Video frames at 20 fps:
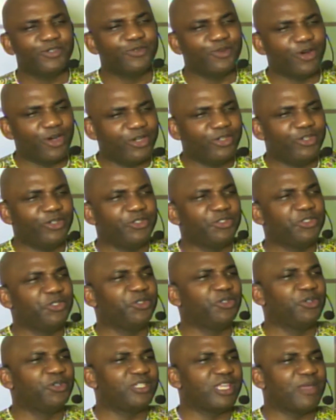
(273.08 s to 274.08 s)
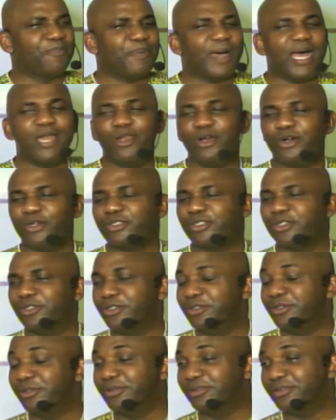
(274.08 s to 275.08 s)
What do you use a padlock to
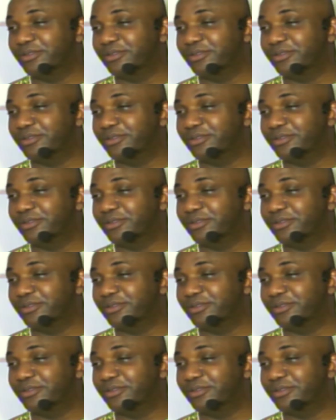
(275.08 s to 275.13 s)
do?